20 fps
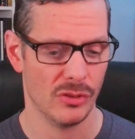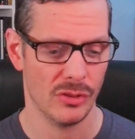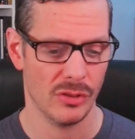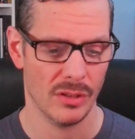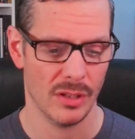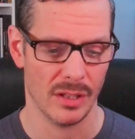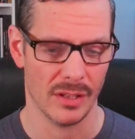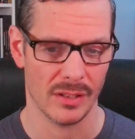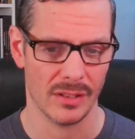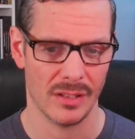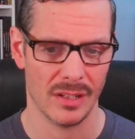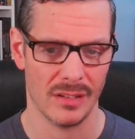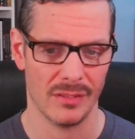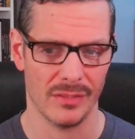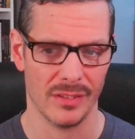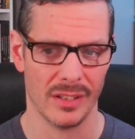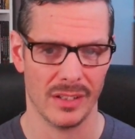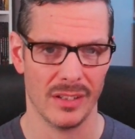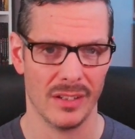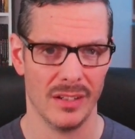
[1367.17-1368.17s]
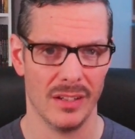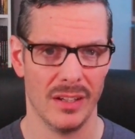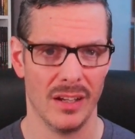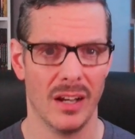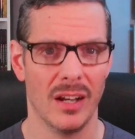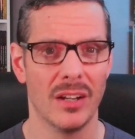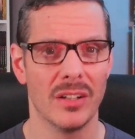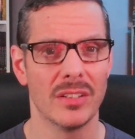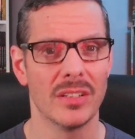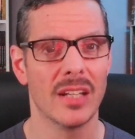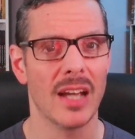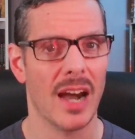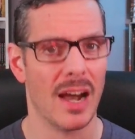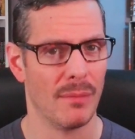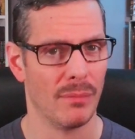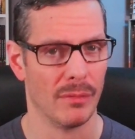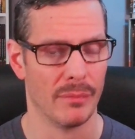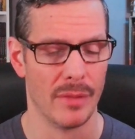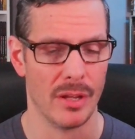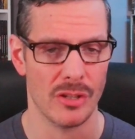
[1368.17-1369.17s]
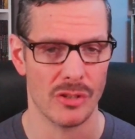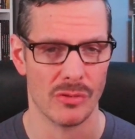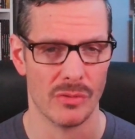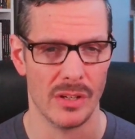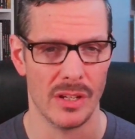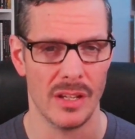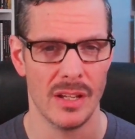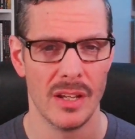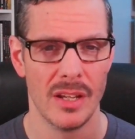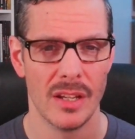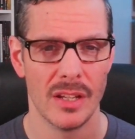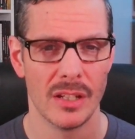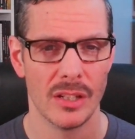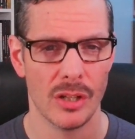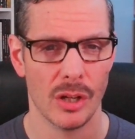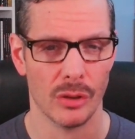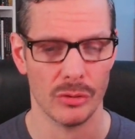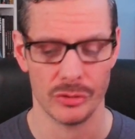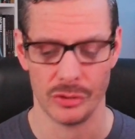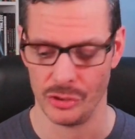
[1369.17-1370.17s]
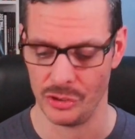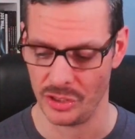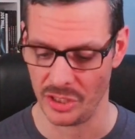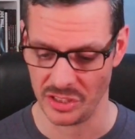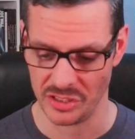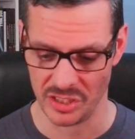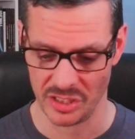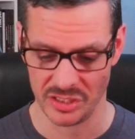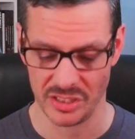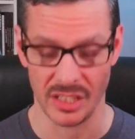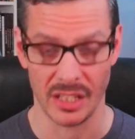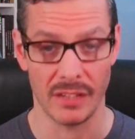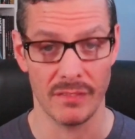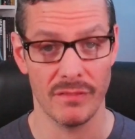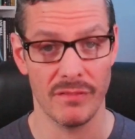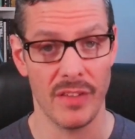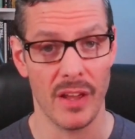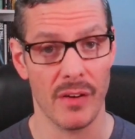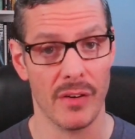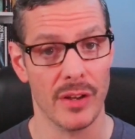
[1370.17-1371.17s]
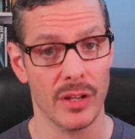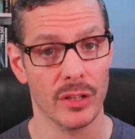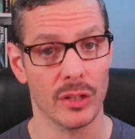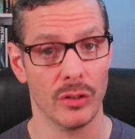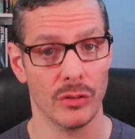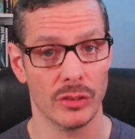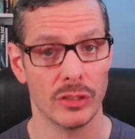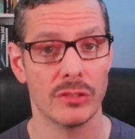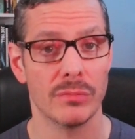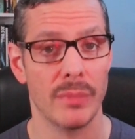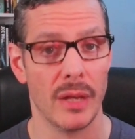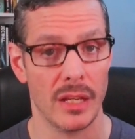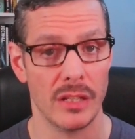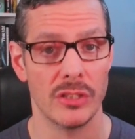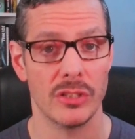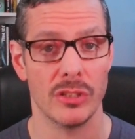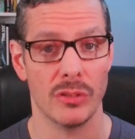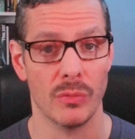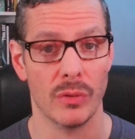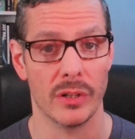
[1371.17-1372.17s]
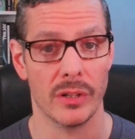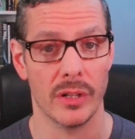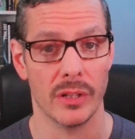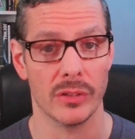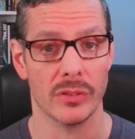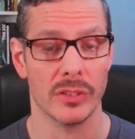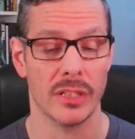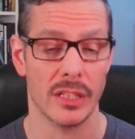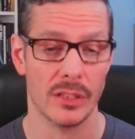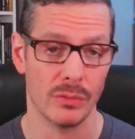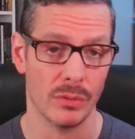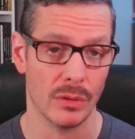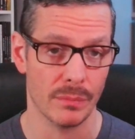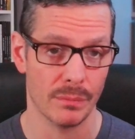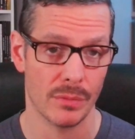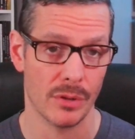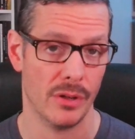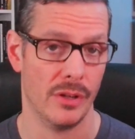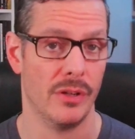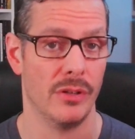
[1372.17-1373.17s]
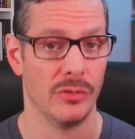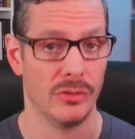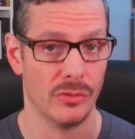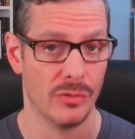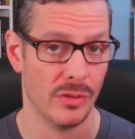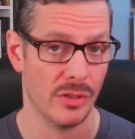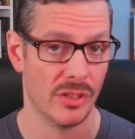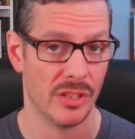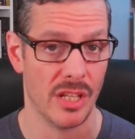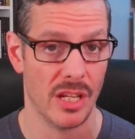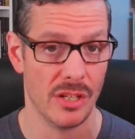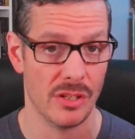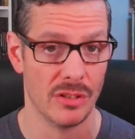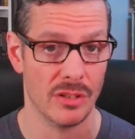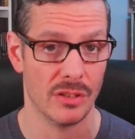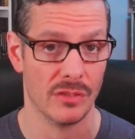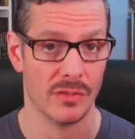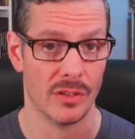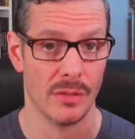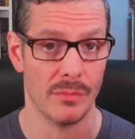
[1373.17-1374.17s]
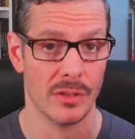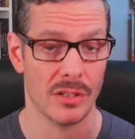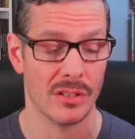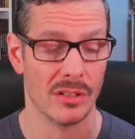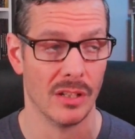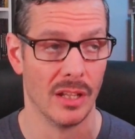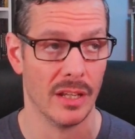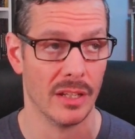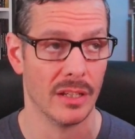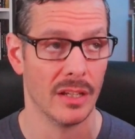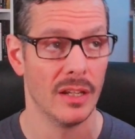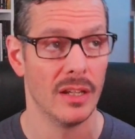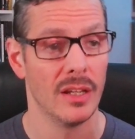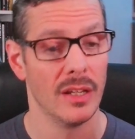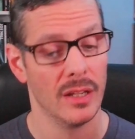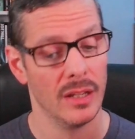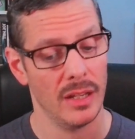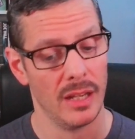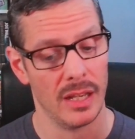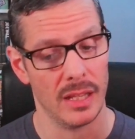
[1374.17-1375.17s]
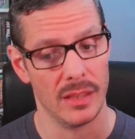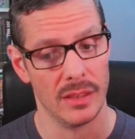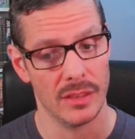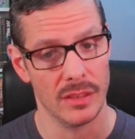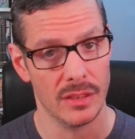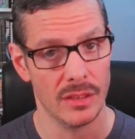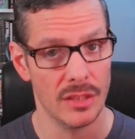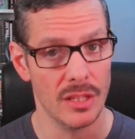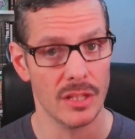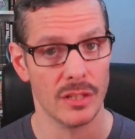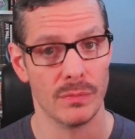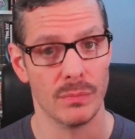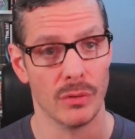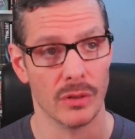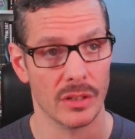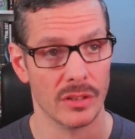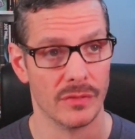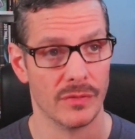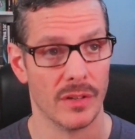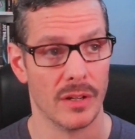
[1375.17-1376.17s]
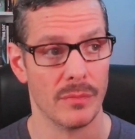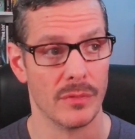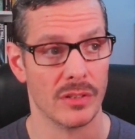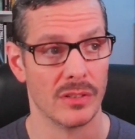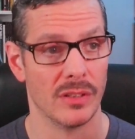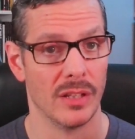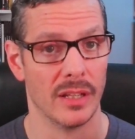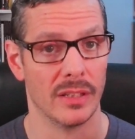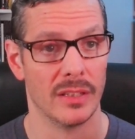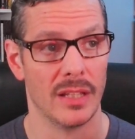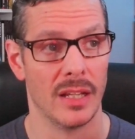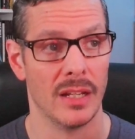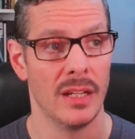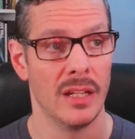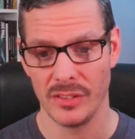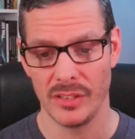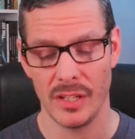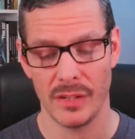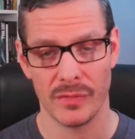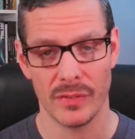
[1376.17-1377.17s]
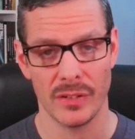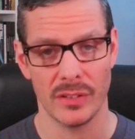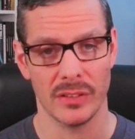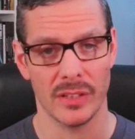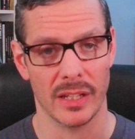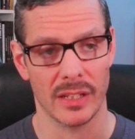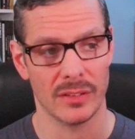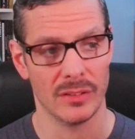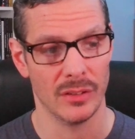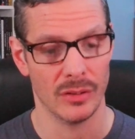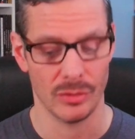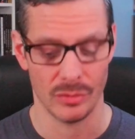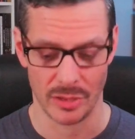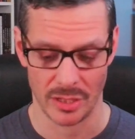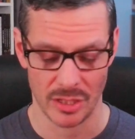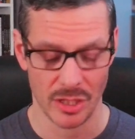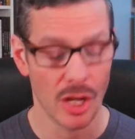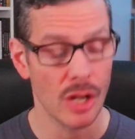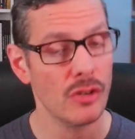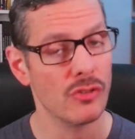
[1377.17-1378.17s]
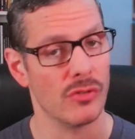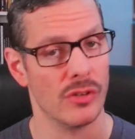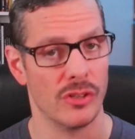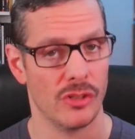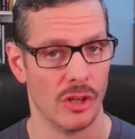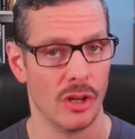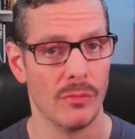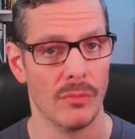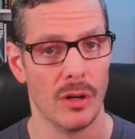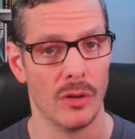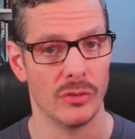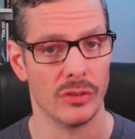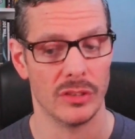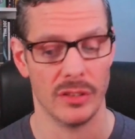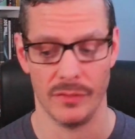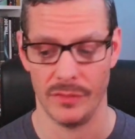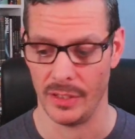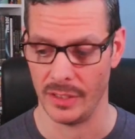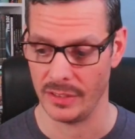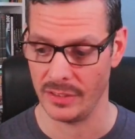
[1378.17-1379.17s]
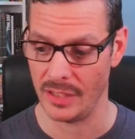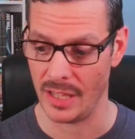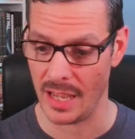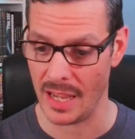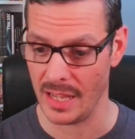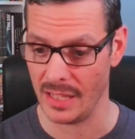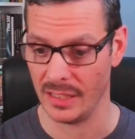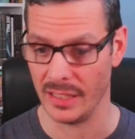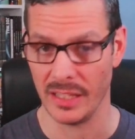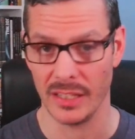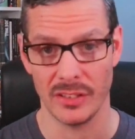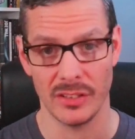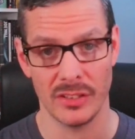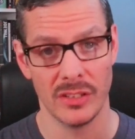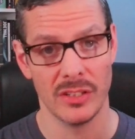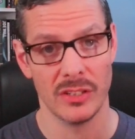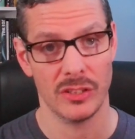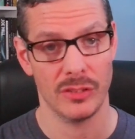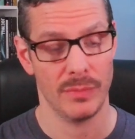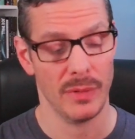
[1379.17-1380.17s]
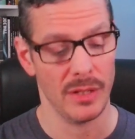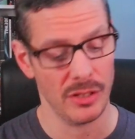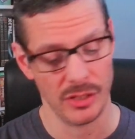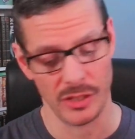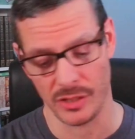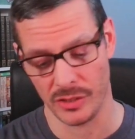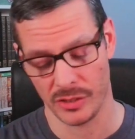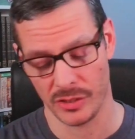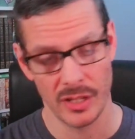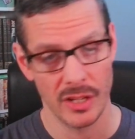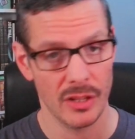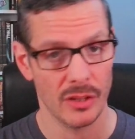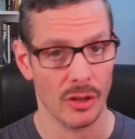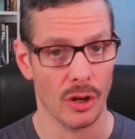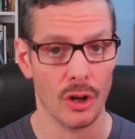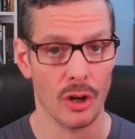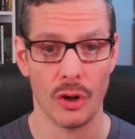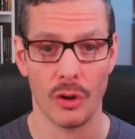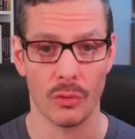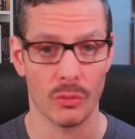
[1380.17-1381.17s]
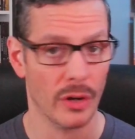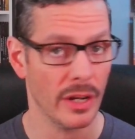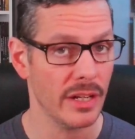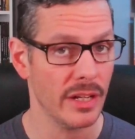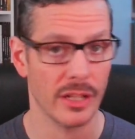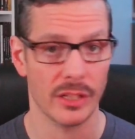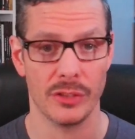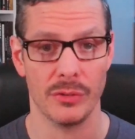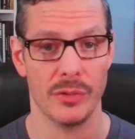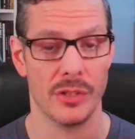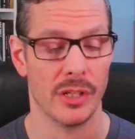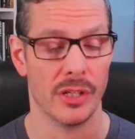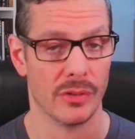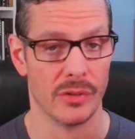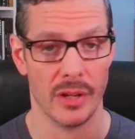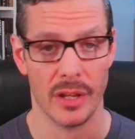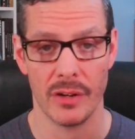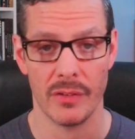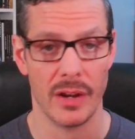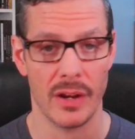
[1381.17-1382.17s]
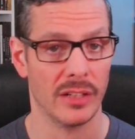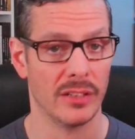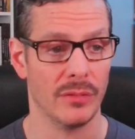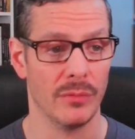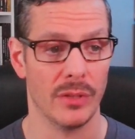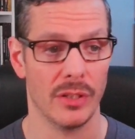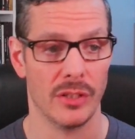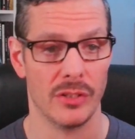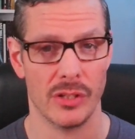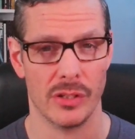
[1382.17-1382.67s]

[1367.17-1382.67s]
uh, kind of like uncomplimentary cultures existing in very close space to one another. And that's what Perdido Street Station is very much like. And this book is very much like that. Different, like little like countries almost of like alien species, all right next to each other and interacting with each